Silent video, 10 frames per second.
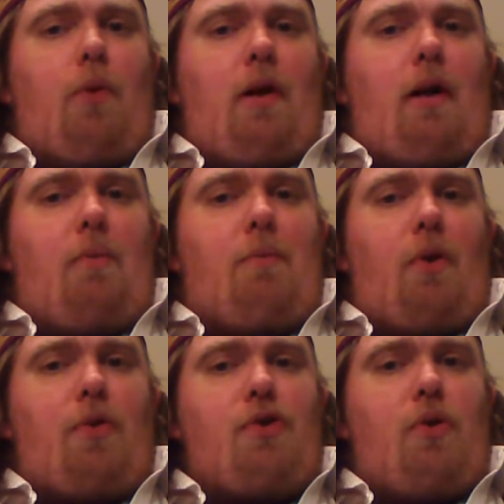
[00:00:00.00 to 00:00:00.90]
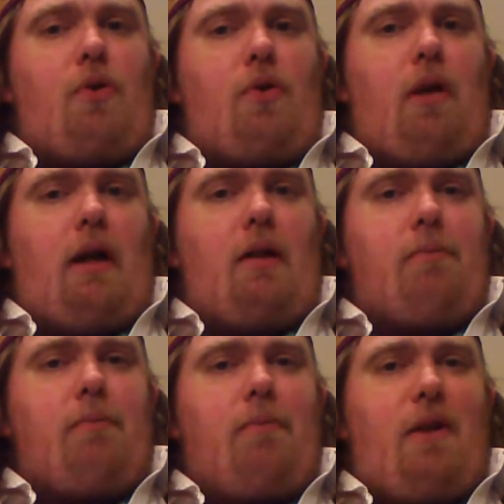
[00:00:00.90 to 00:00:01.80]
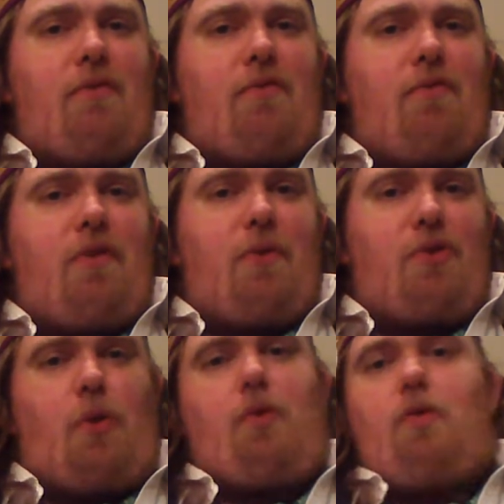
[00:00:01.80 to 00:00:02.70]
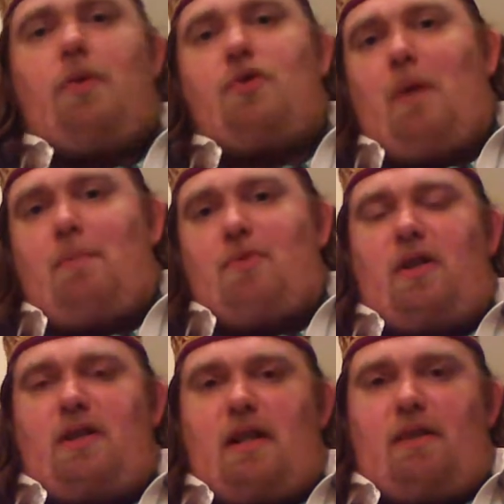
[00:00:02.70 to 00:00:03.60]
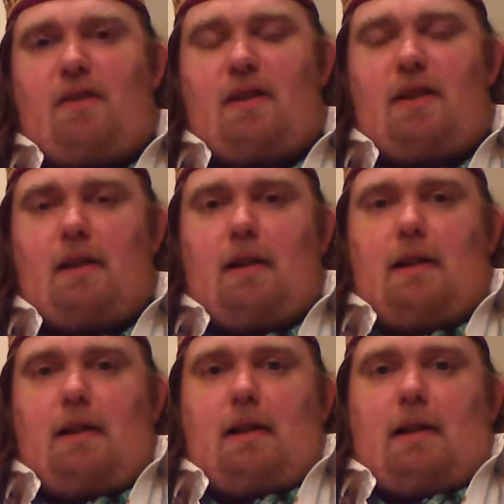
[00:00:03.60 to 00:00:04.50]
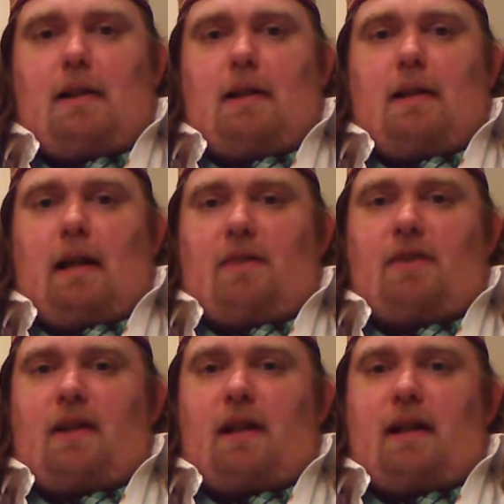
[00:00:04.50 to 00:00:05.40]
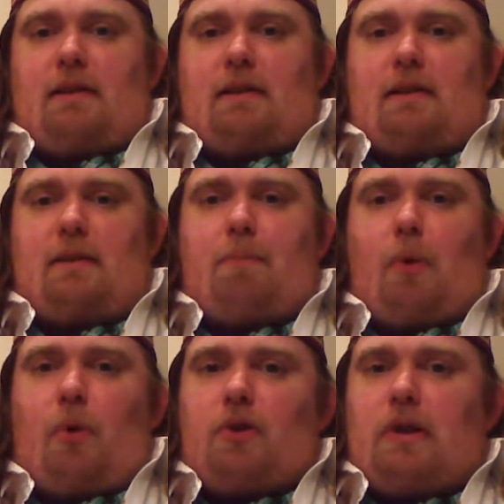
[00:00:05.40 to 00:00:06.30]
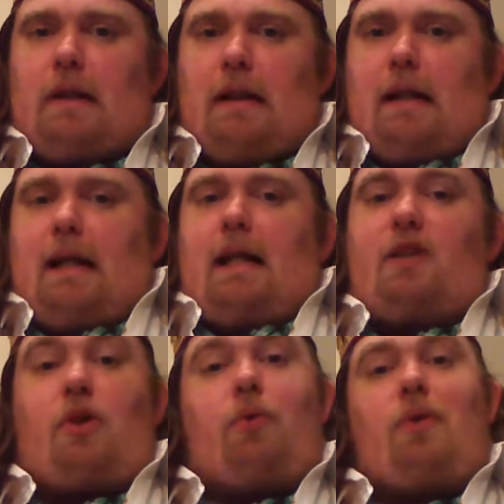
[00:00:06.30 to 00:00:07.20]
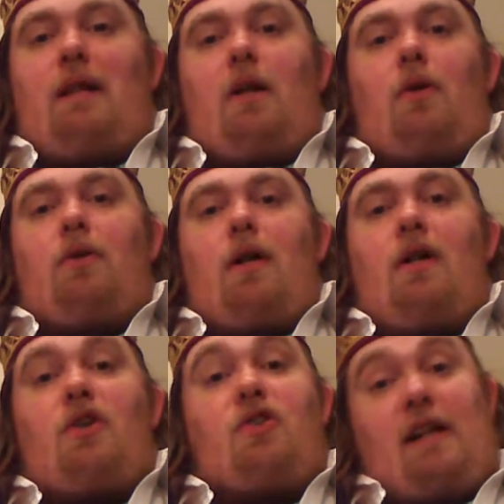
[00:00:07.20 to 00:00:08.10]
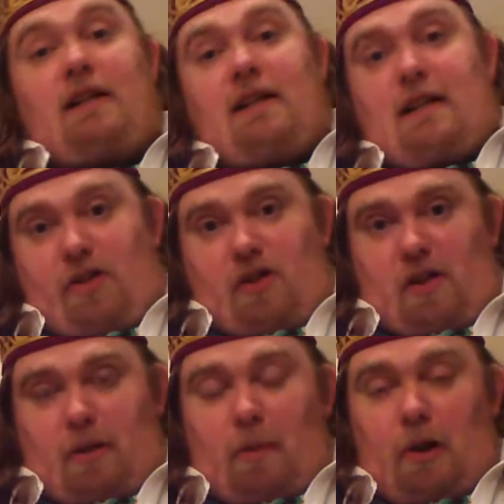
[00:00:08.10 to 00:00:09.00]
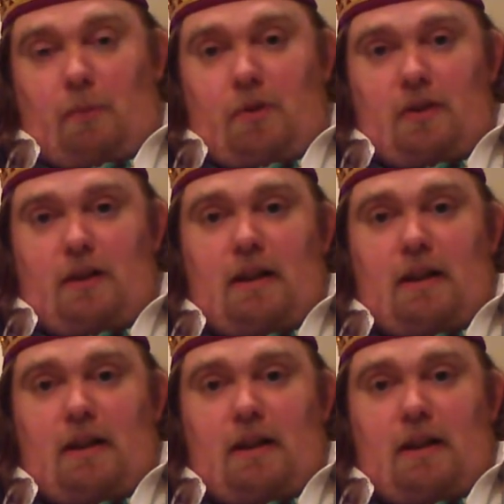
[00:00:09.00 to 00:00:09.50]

I'm not sure if they were sold through his website after that, but he's currently on a second edition at the moment.